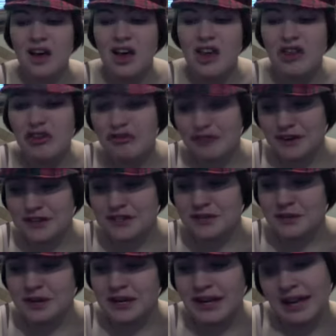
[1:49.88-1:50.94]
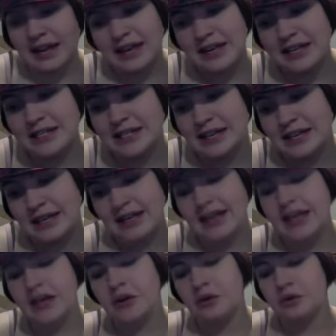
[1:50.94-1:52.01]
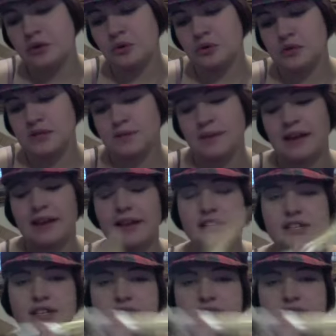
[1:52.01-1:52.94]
The first one is an Eco Tools by Alicia